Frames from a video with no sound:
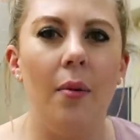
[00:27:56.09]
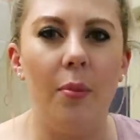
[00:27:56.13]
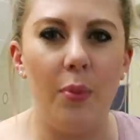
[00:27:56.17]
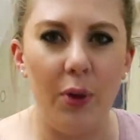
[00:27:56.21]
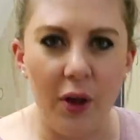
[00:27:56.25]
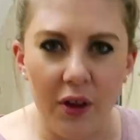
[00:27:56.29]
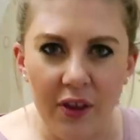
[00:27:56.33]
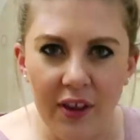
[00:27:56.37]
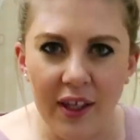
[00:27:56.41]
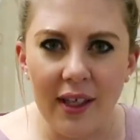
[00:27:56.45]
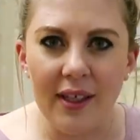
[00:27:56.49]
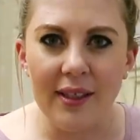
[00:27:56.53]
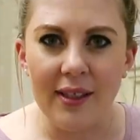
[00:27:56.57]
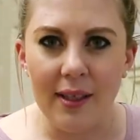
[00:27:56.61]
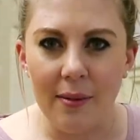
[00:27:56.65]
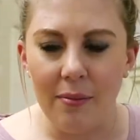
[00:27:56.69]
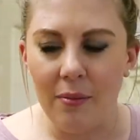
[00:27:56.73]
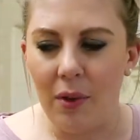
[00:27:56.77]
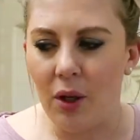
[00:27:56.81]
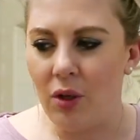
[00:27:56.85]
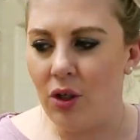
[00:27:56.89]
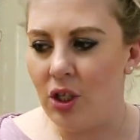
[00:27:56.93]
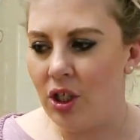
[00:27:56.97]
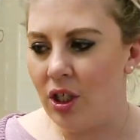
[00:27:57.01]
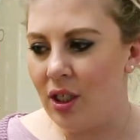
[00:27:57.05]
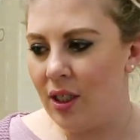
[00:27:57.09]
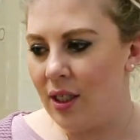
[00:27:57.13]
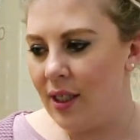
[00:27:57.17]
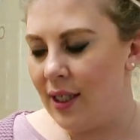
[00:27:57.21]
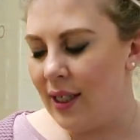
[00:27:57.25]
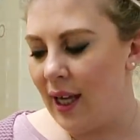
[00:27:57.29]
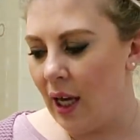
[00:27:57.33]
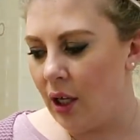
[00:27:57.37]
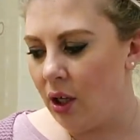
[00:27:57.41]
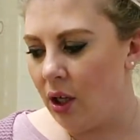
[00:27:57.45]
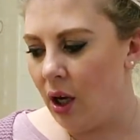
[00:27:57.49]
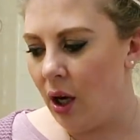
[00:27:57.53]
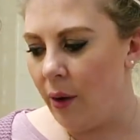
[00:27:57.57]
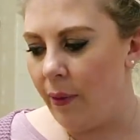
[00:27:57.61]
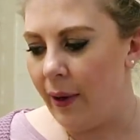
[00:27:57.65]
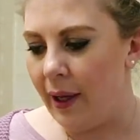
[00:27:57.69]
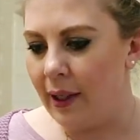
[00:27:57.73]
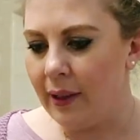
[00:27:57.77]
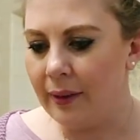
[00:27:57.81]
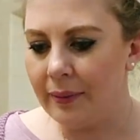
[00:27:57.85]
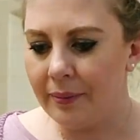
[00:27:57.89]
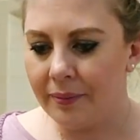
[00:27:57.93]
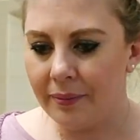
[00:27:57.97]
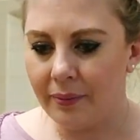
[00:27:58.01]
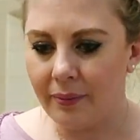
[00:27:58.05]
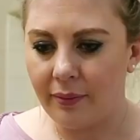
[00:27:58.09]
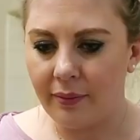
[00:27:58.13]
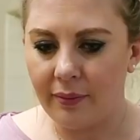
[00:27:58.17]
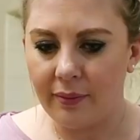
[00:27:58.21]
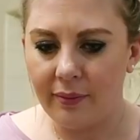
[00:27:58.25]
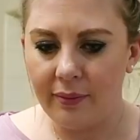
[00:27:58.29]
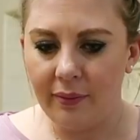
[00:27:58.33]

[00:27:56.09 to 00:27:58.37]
put things in motion to get going.